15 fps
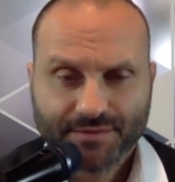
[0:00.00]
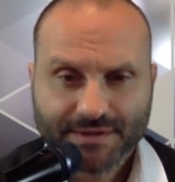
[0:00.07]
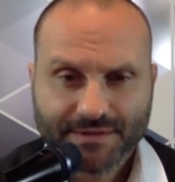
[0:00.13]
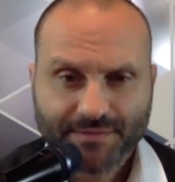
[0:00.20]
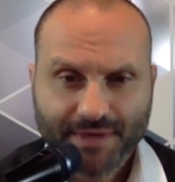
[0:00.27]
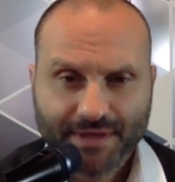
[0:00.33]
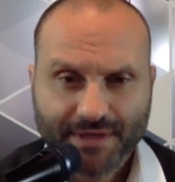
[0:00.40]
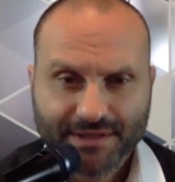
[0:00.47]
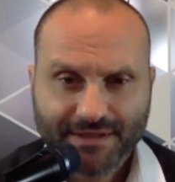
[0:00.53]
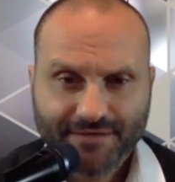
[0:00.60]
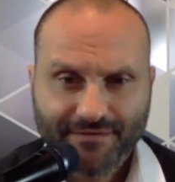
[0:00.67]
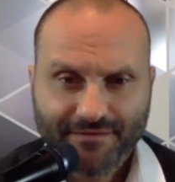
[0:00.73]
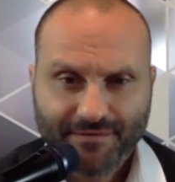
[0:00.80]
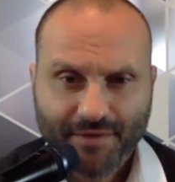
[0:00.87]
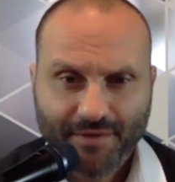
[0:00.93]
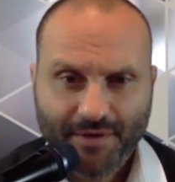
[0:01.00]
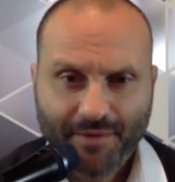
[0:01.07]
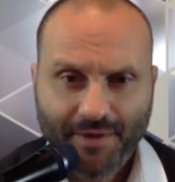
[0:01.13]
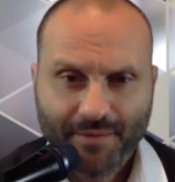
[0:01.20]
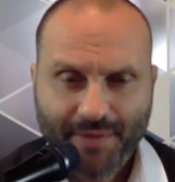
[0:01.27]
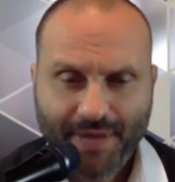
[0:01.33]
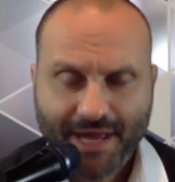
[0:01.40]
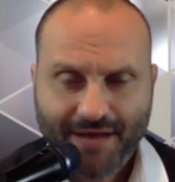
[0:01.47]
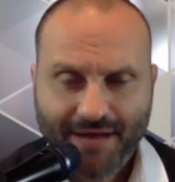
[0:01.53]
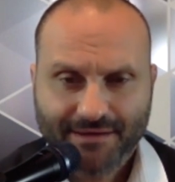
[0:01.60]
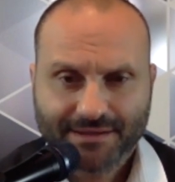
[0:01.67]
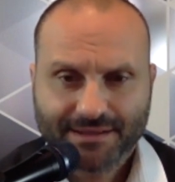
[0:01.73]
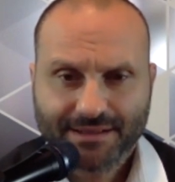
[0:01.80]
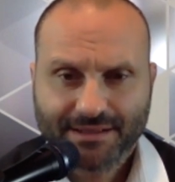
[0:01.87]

perspective about